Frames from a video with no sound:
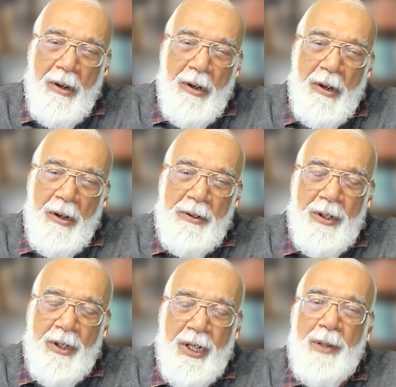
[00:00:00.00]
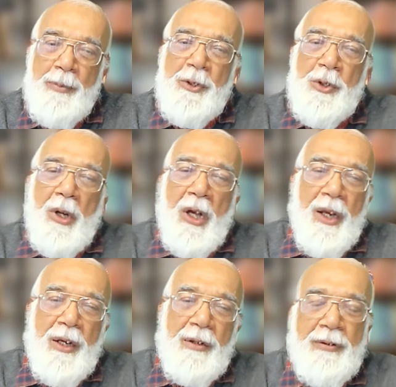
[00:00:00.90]
on the hip
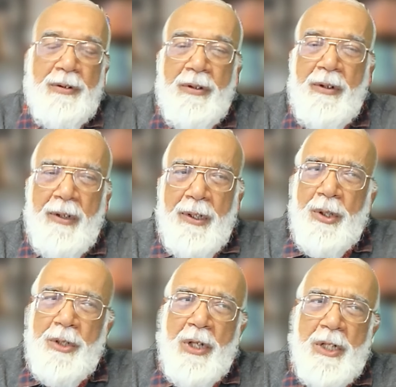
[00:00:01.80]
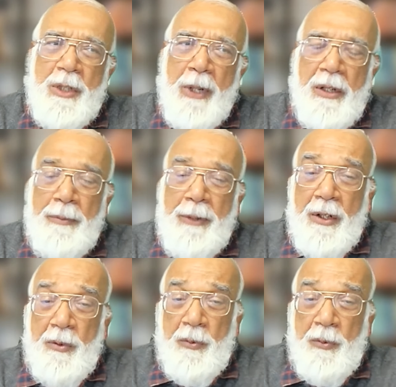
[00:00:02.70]
joint. You're just becoming